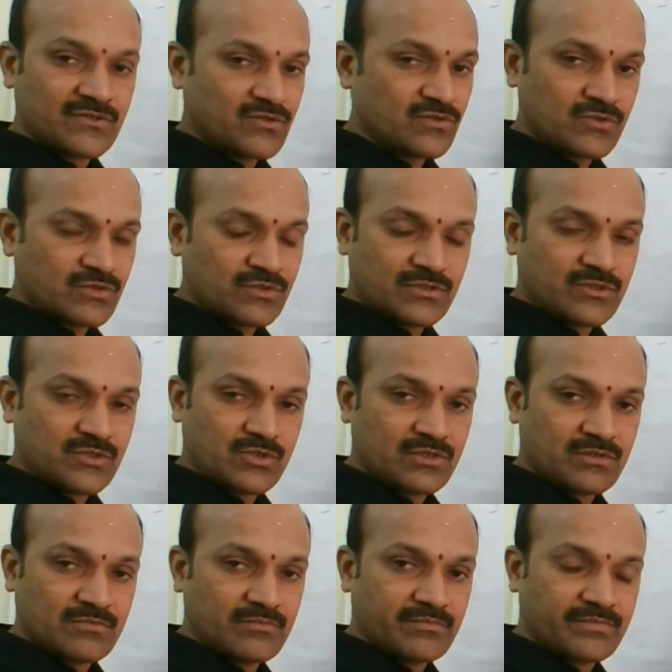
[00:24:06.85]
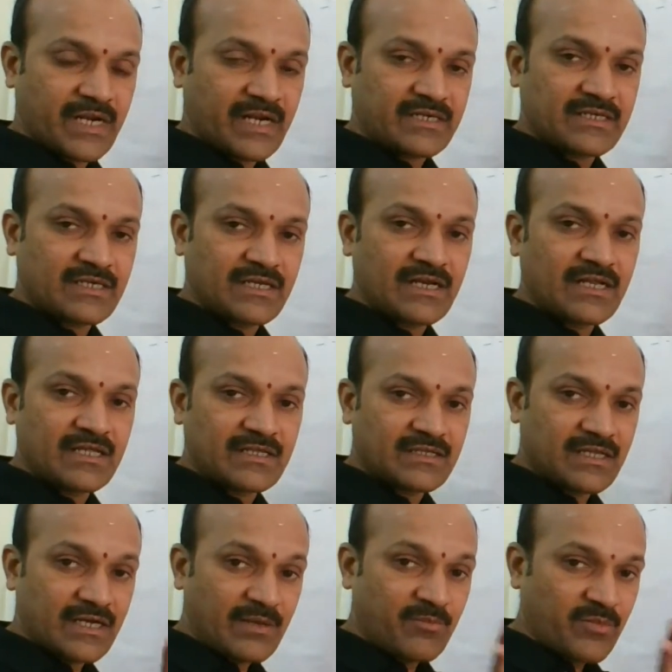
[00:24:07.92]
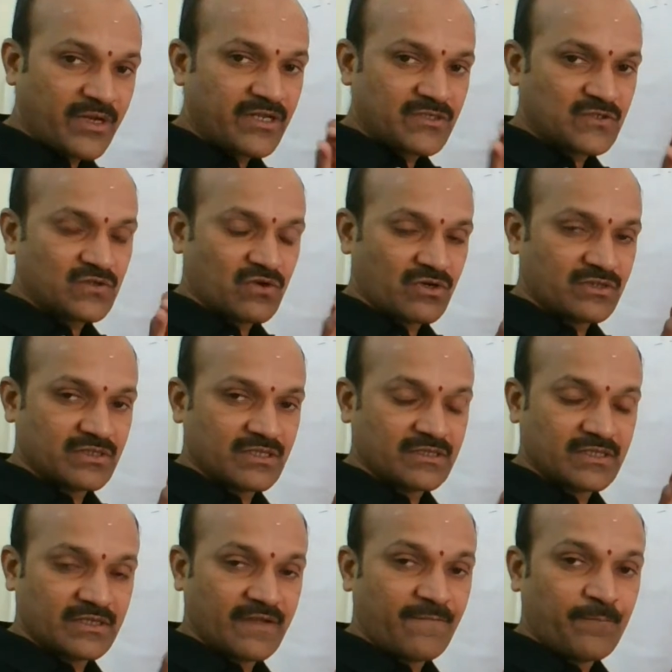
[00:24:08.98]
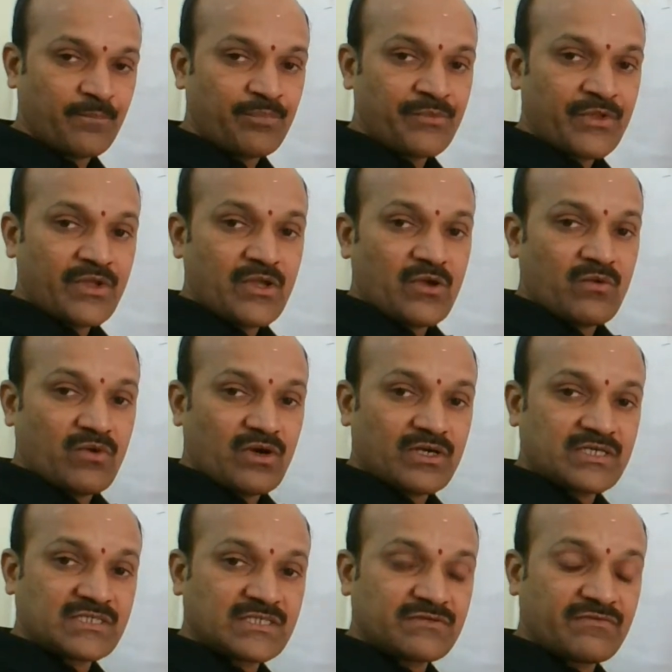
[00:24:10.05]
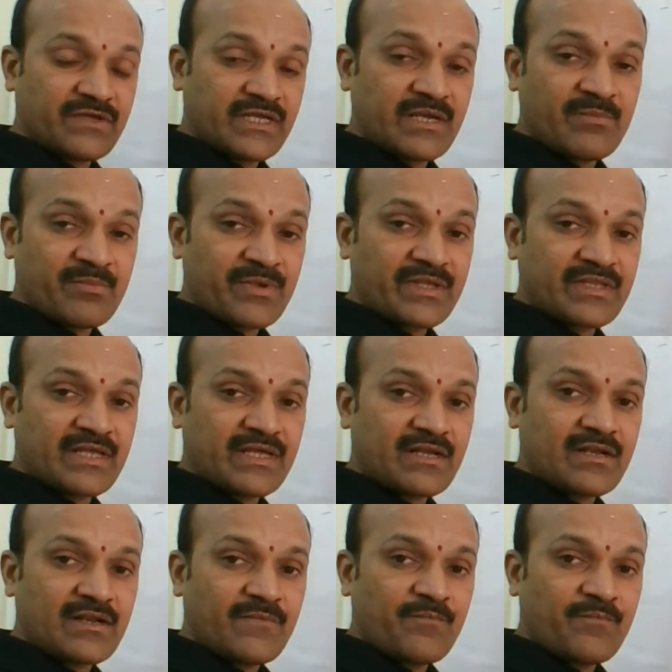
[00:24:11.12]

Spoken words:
So should, practically the number is not the thing. What is VMP there?